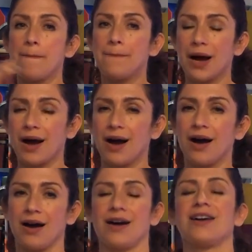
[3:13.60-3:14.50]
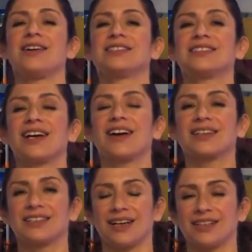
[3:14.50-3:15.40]
ba, da,
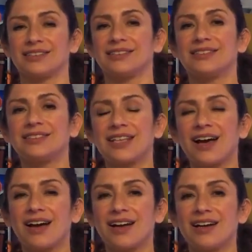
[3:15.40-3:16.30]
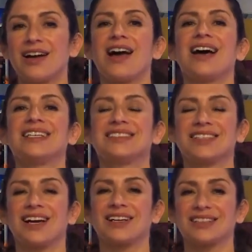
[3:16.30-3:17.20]
gan, da,
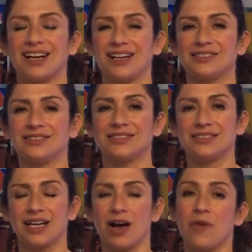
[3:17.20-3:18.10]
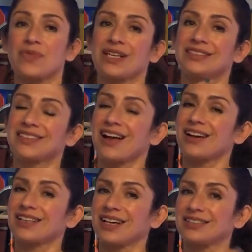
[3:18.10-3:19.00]
da, gan, da, da,
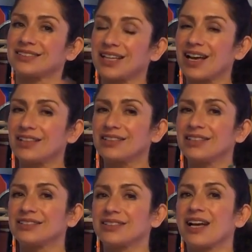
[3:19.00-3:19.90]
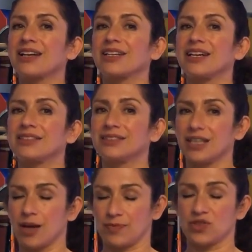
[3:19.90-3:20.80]
da, dan, da, da,
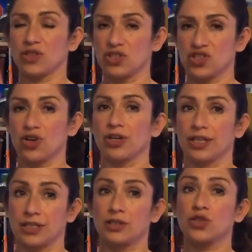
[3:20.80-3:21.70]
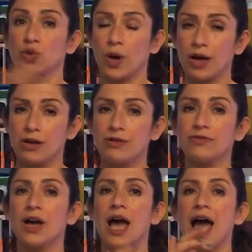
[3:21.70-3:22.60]
dan. So let's start it.
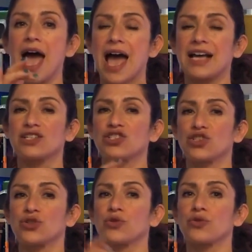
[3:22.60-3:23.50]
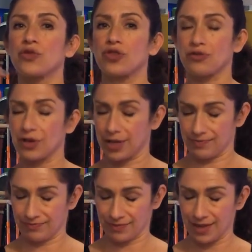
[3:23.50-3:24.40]
12 and 2, 3.
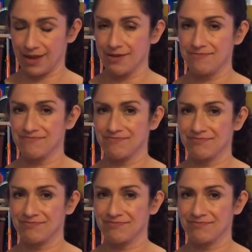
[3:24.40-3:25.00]
Okay?